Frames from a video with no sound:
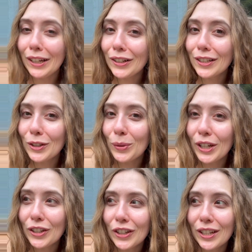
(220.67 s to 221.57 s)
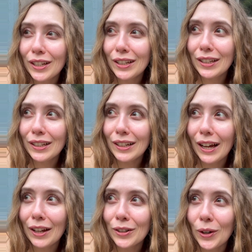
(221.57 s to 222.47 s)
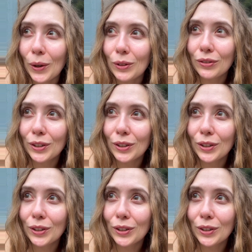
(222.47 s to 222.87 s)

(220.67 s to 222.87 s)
their situation, I don't know,